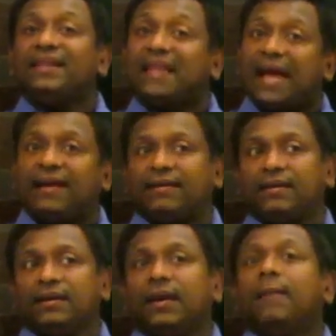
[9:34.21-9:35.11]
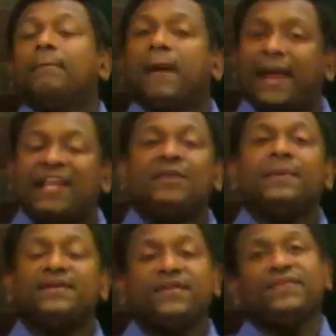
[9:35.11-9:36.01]
that
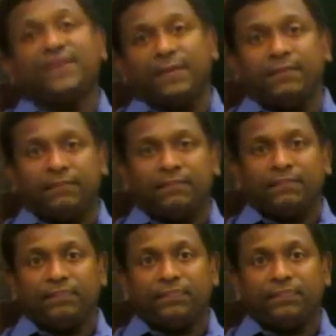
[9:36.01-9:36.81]
management system,